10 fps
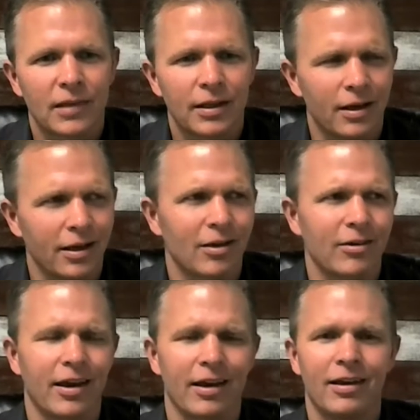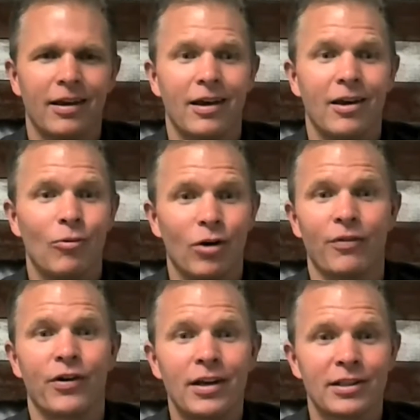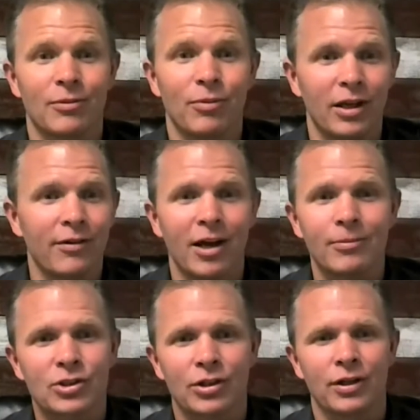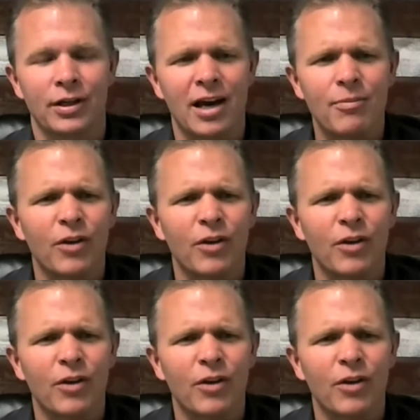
they're like, okay, well, if he doesn't believe it, I'm certainly not.